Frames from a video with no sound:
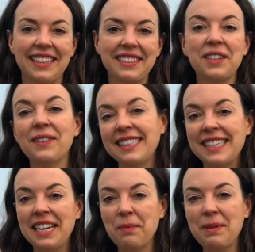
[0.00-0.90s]
So let's
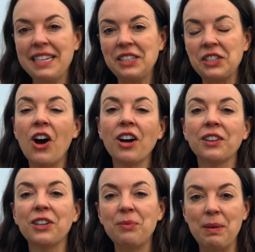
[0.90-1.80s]
take a minute to talk a
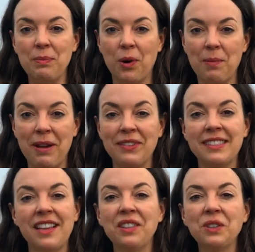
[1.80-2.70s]
little bit more about the
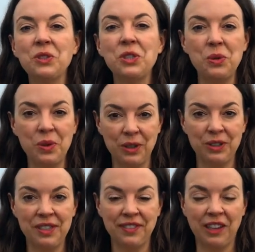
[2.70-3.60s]
southern
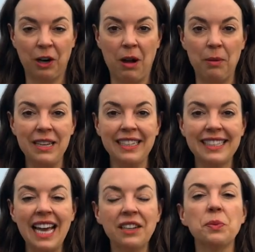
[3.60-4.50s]
two-thirds of Clermont, because
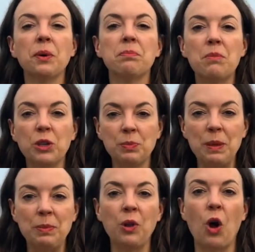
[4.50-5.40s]
that is where most
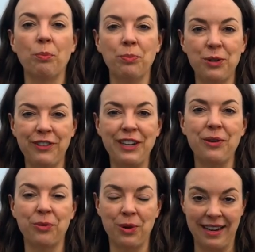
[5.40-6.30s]
people are moving
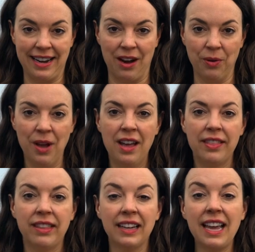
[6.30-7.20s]
right now.
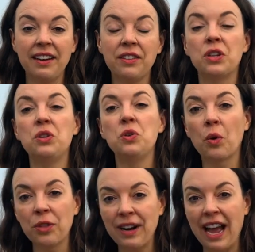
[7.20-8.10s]
Again, the
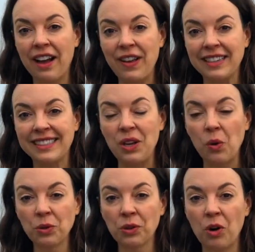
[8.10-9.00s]
northern half has the
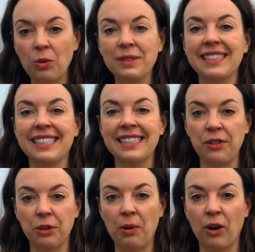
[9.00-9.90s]
older homes and the
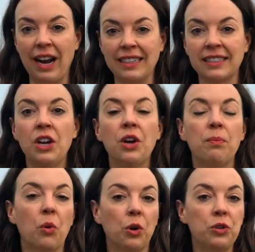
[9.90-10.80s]
southern part has more